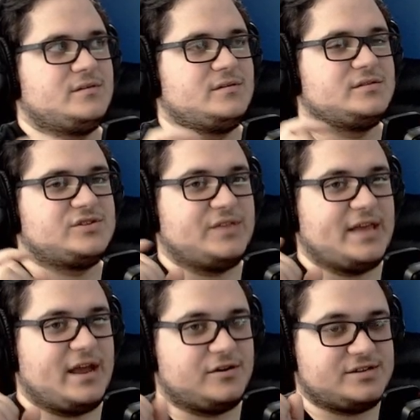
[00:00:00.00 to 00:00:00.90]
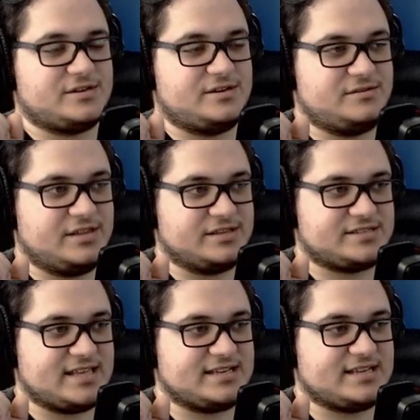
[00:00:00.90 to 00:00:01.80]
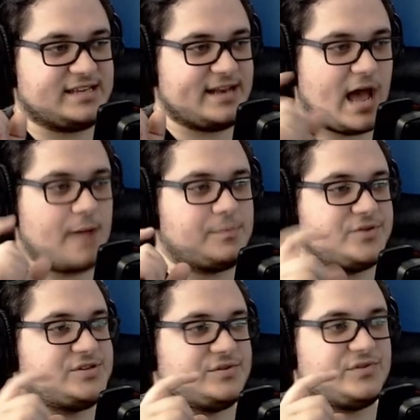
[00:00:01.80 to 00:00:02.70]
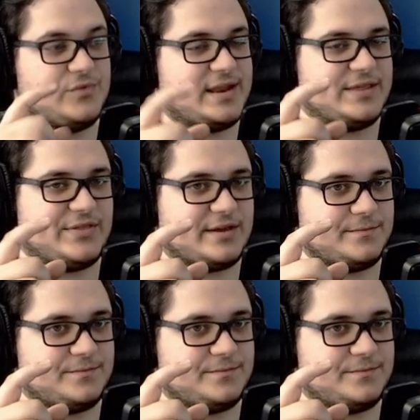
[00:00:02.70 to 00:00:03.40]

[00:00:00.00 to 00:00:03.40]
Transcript: So they are, this thing cannot Bluetooth do anything.